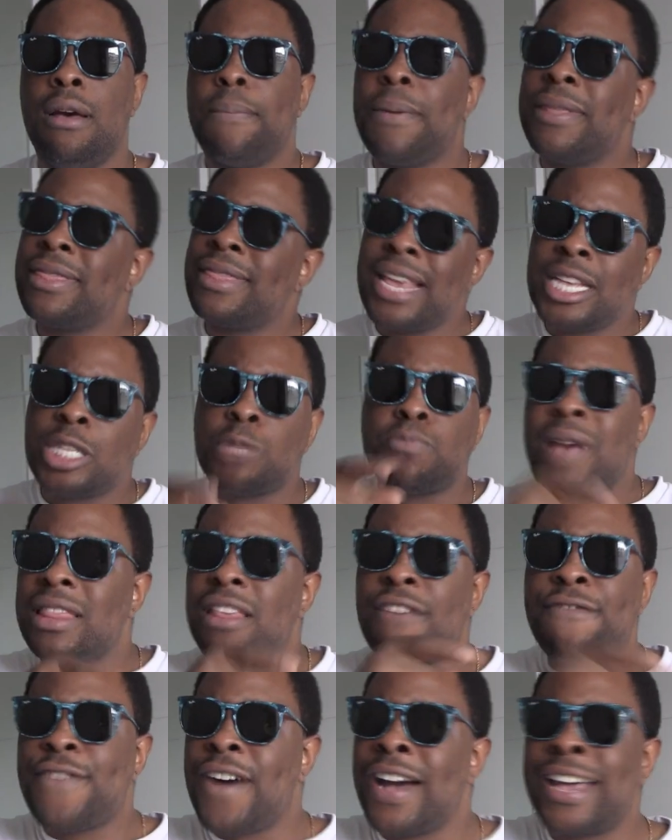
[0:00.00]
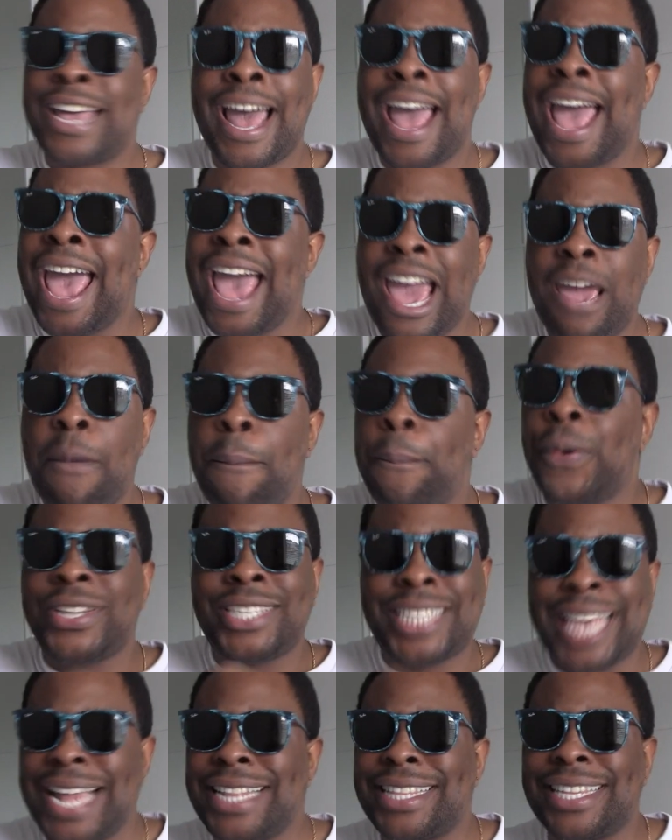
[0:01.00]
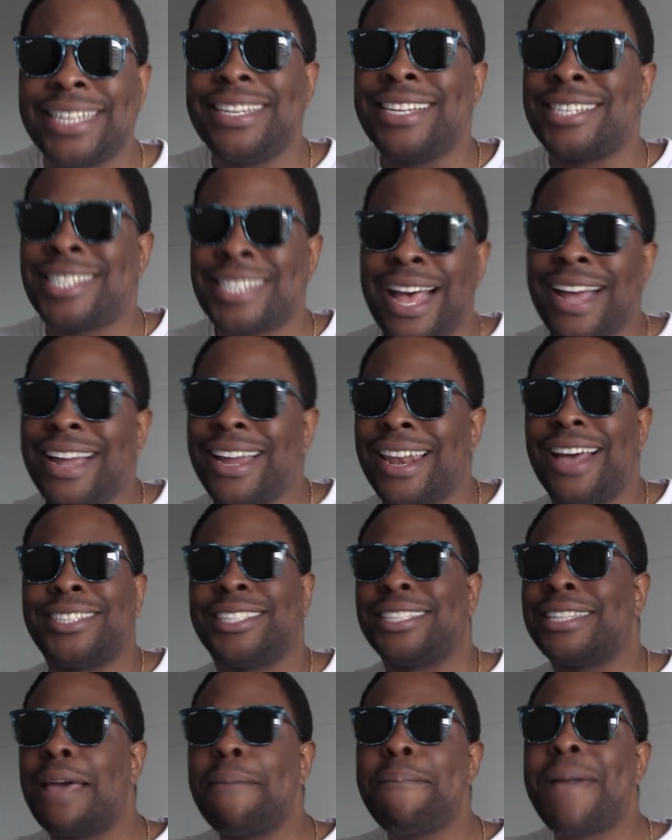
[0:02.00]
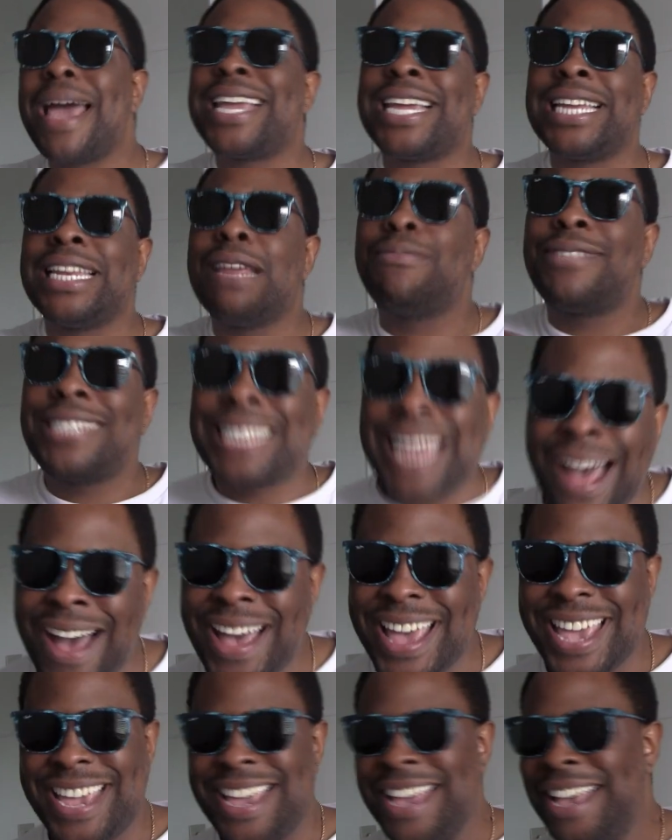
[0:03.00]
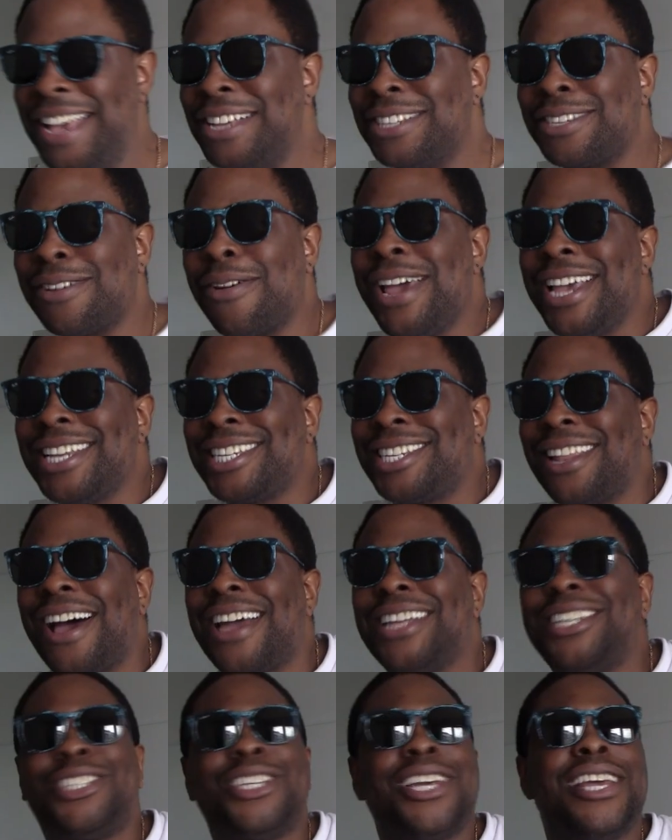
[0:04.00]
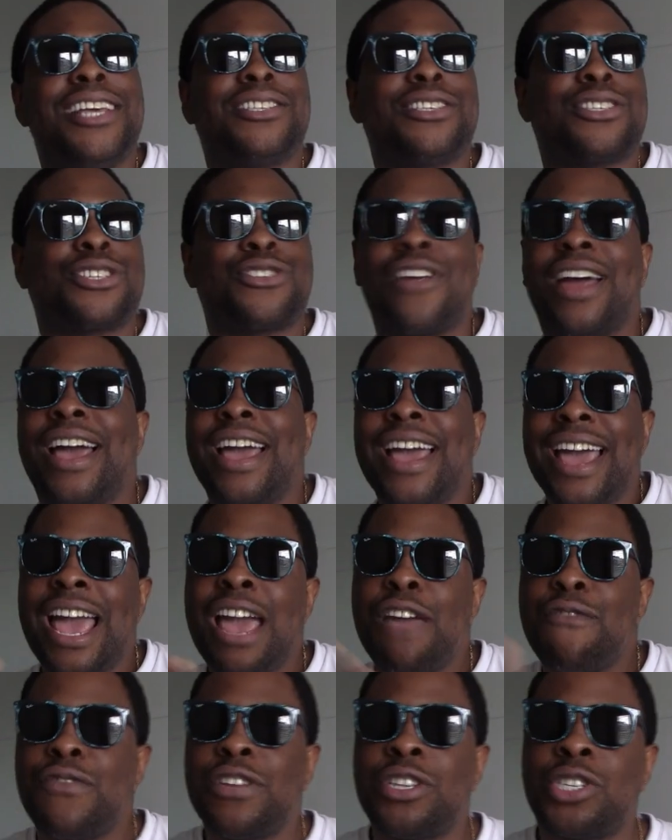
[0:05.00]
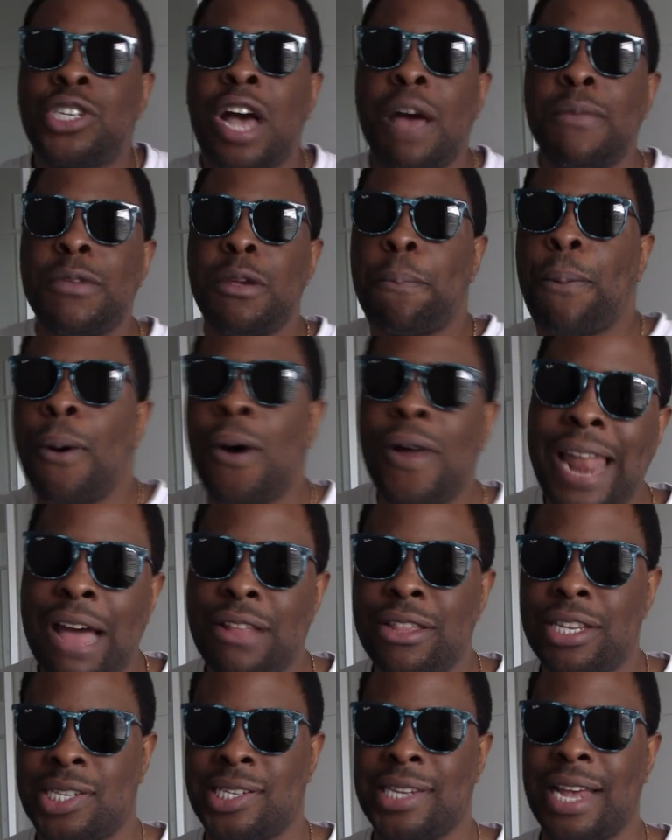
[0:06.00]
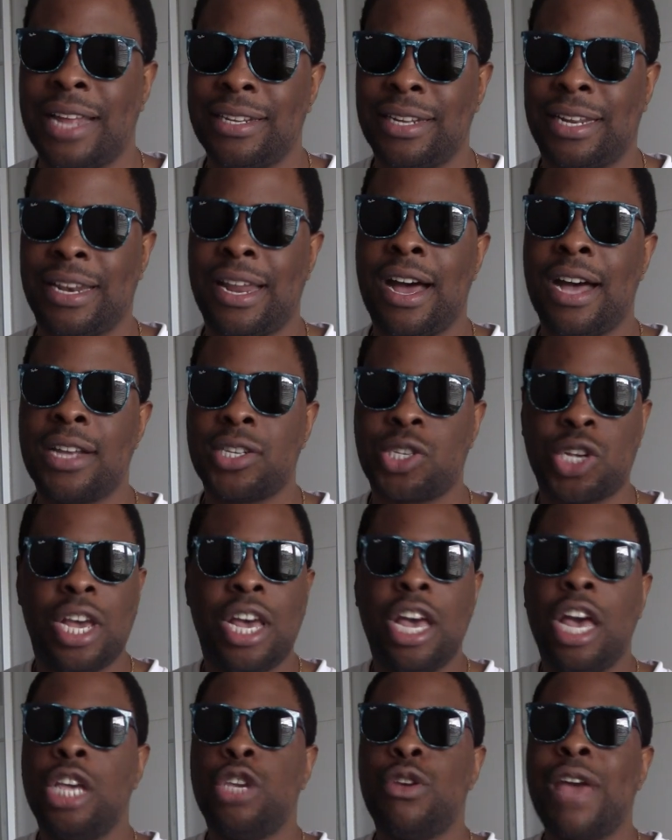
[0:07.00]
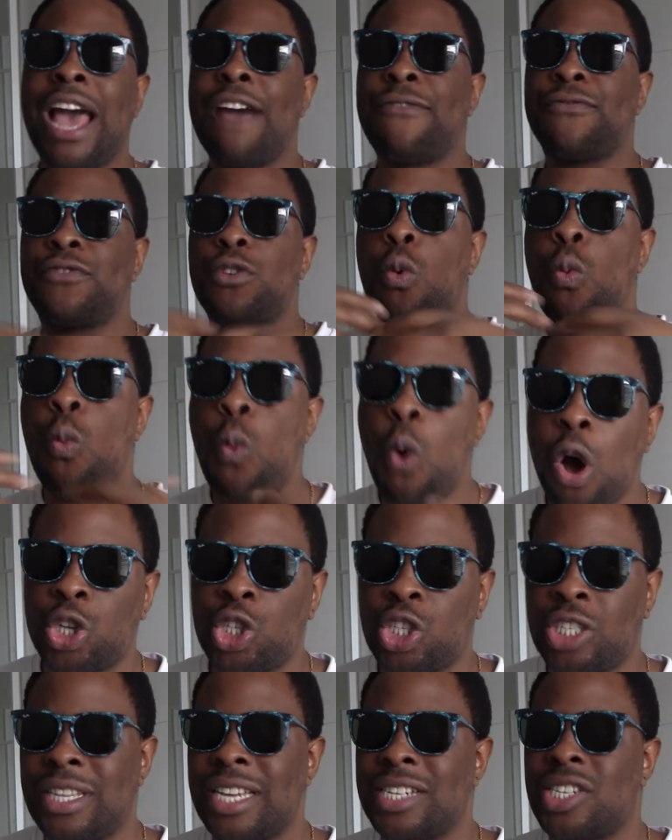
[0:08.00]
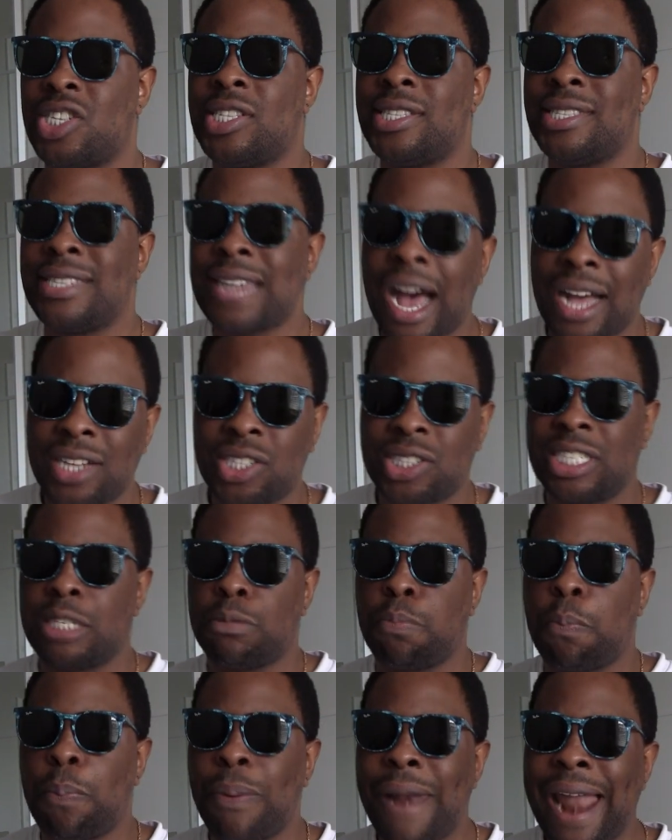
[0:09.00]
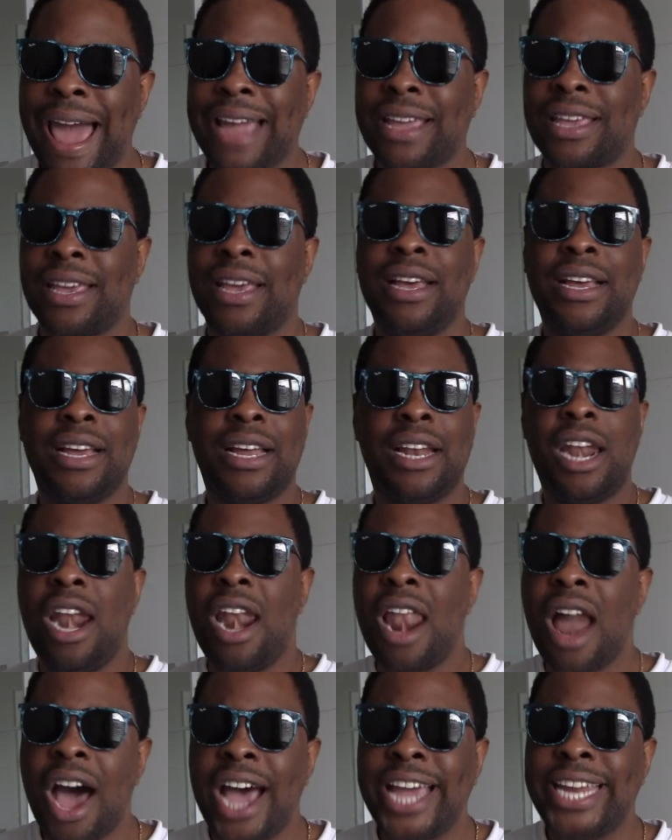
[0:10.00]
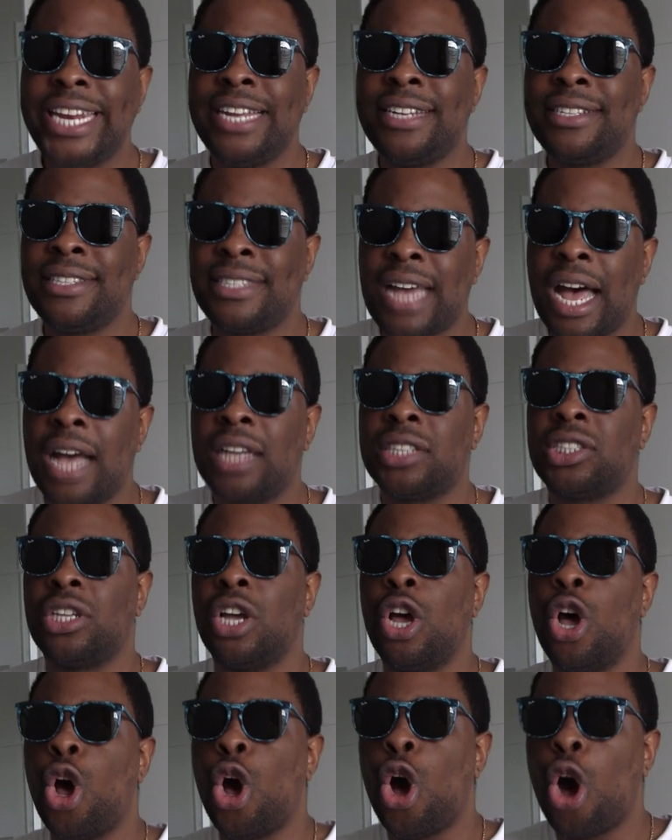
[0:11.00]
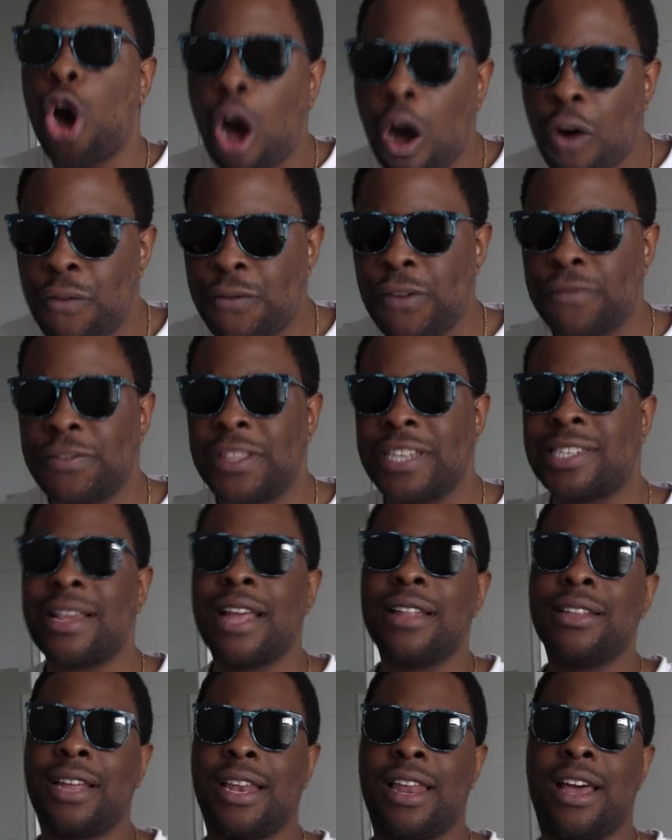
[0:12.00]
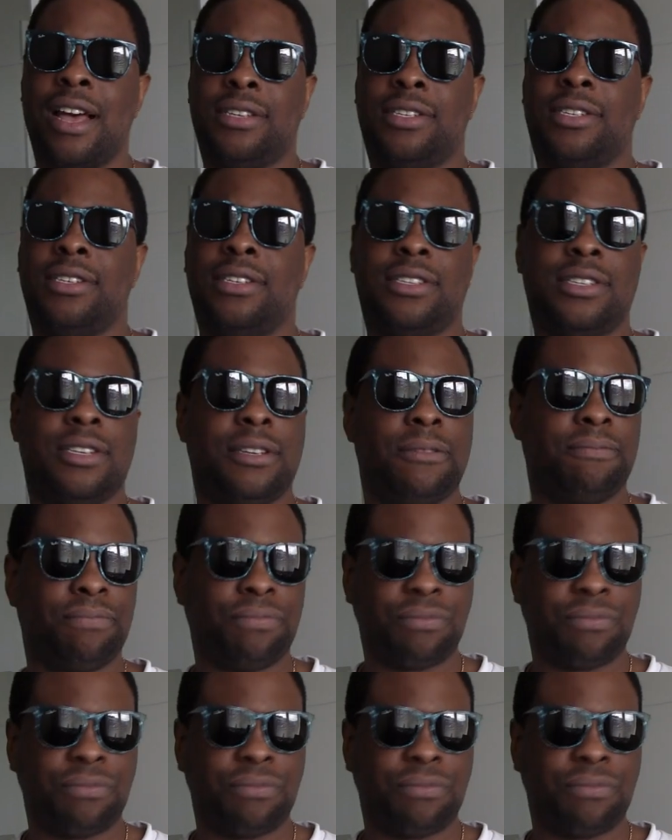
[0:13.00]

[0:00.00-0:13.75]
But this motherfucker ain't protecting the sunglasses, they're making them dirty. So it's like, Jesus Christ. Every time you pull out the sunglass, you have to wash this dust, this black lining dust off of the sunglasses.